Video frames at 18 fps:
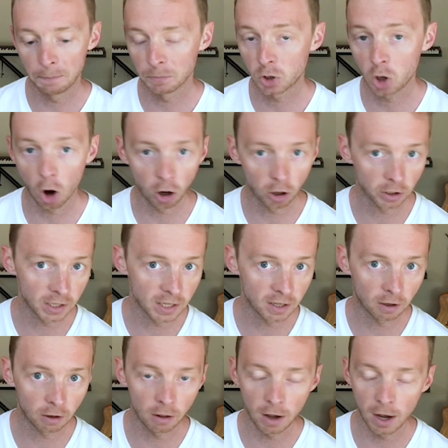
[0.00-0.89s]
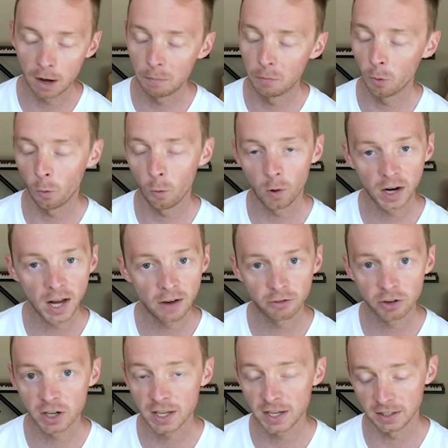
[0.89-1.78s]
gardening club,
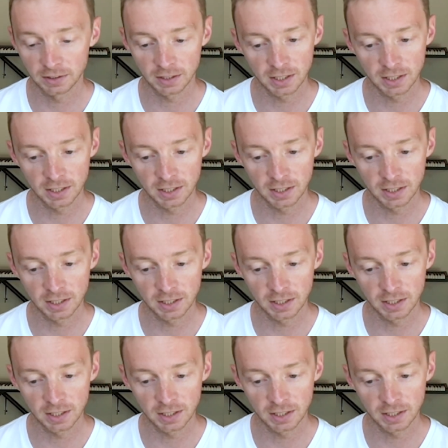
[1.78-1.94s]
whatever it is.